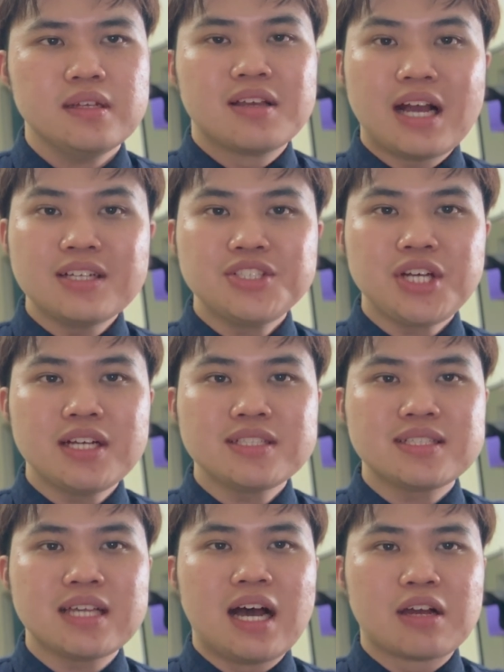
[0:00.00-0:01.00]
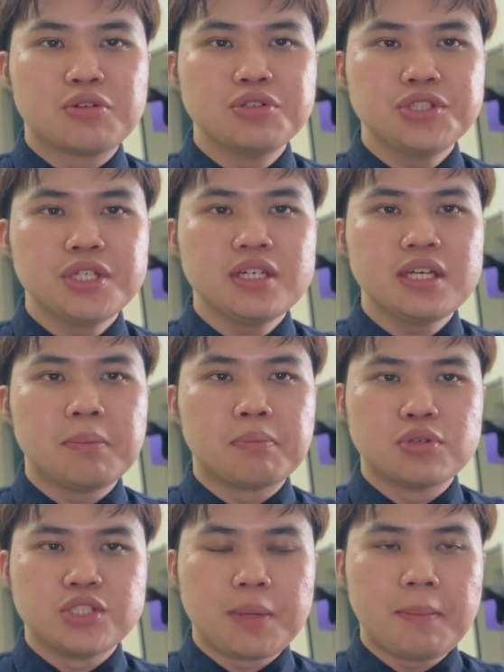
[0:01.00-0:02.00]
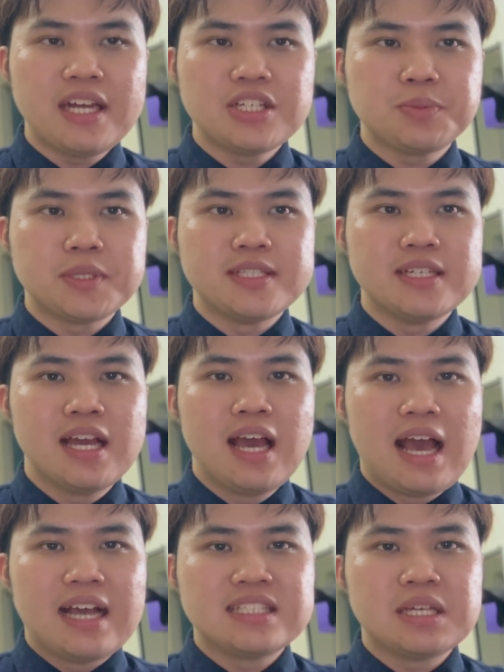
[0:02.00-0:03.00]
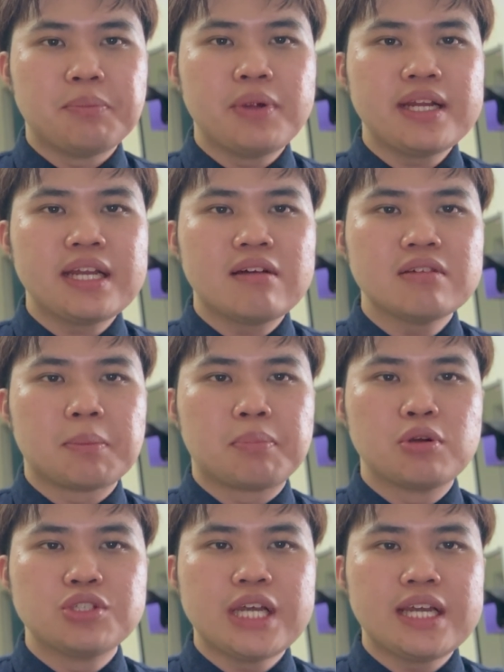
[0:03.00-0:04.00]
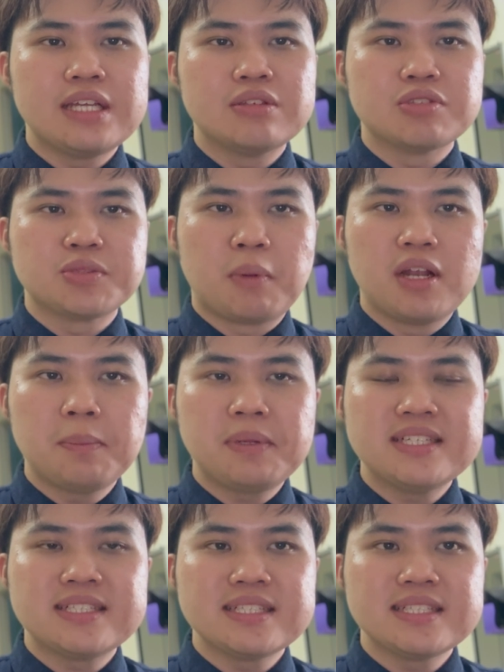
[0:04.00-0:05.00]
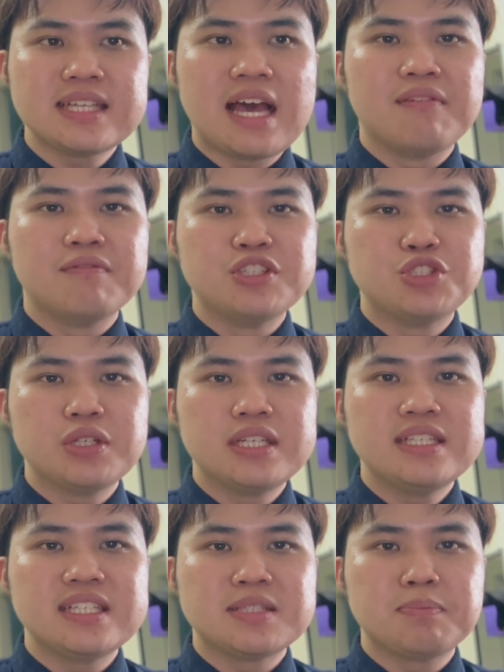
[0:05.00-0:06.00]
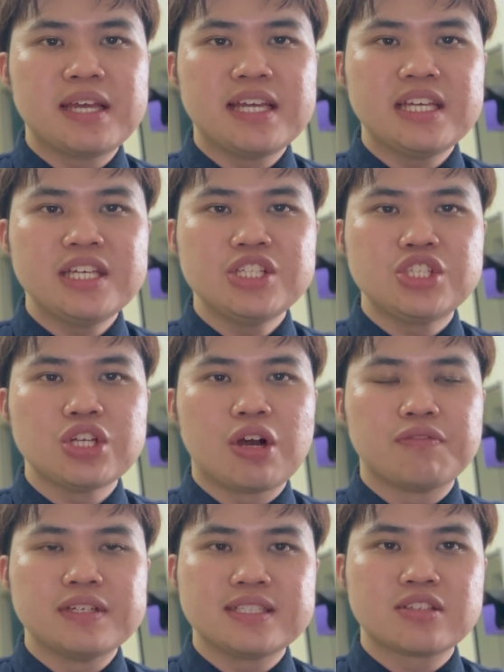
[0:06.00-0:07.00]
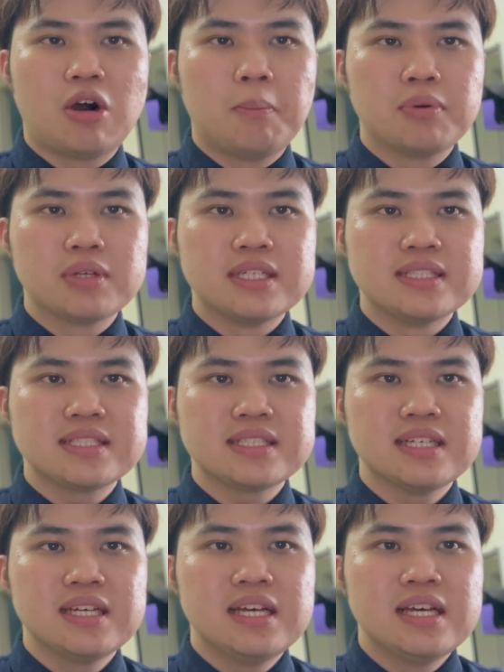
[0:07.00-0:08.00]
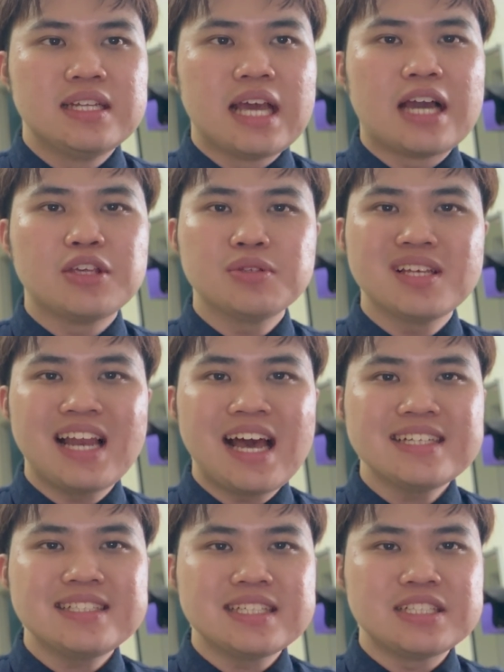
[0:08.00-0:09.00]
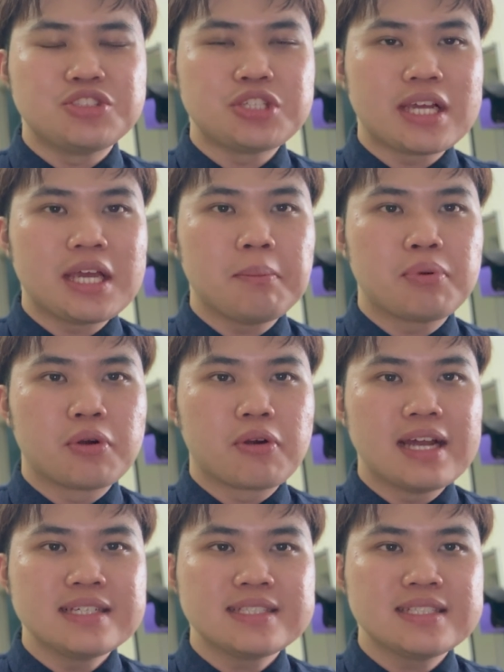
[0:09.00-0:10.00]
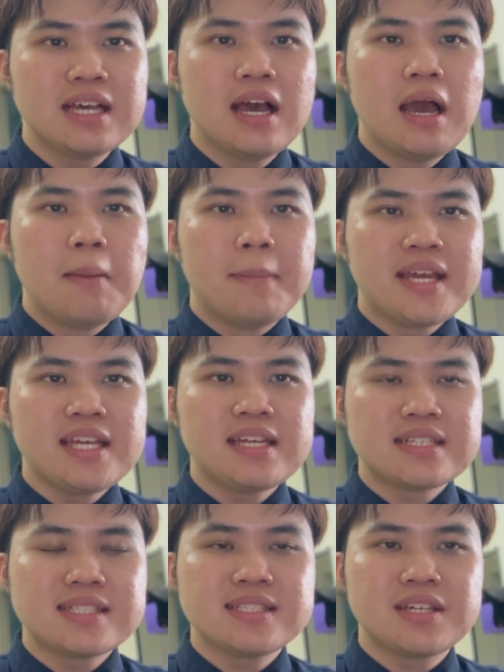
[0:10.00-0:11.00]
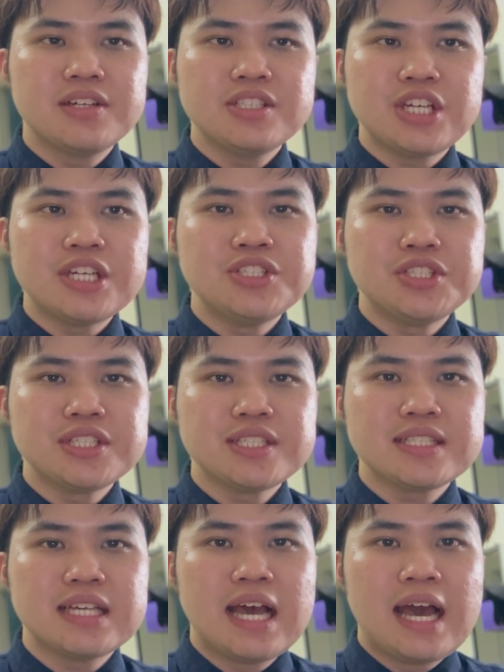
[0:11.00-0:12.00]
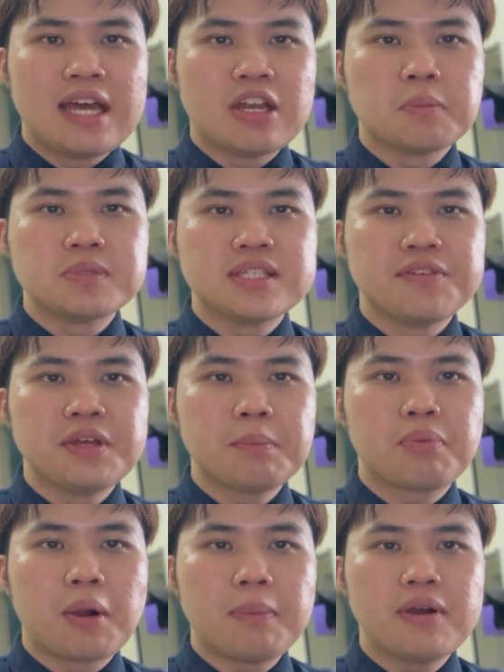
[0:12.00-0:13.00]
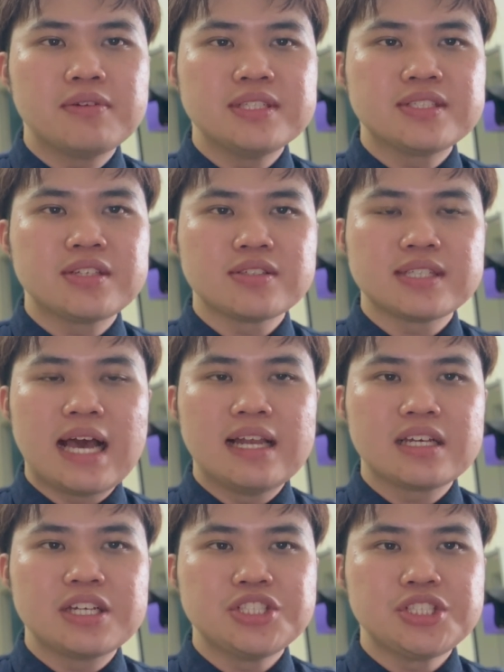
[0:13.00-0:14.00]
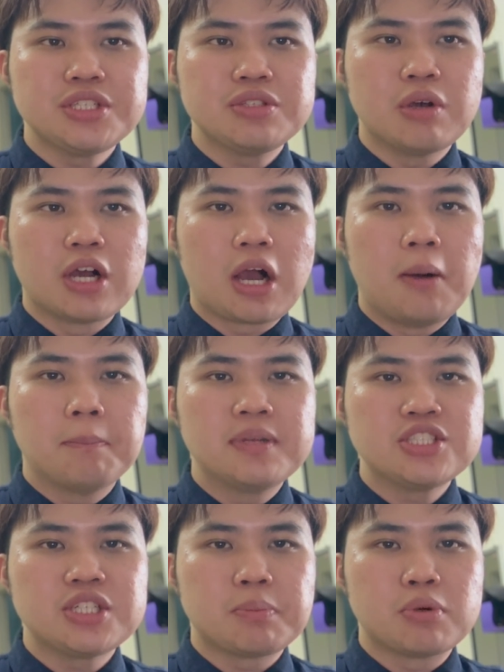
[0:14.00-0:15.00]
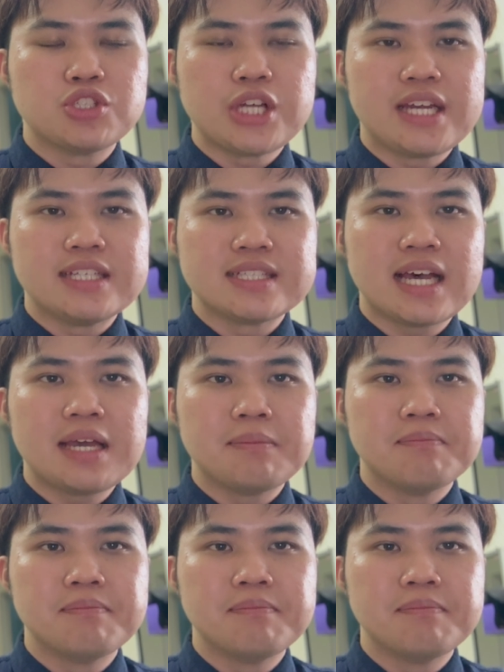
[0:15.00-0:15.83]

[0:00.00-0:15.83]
Gantt charts are crucial in project management, as they break down the project into smaller pieces and visually display each of its components. They are utilized in tracking progress, making necessary changes, and observing proper resource allocation to accomplish the project in time.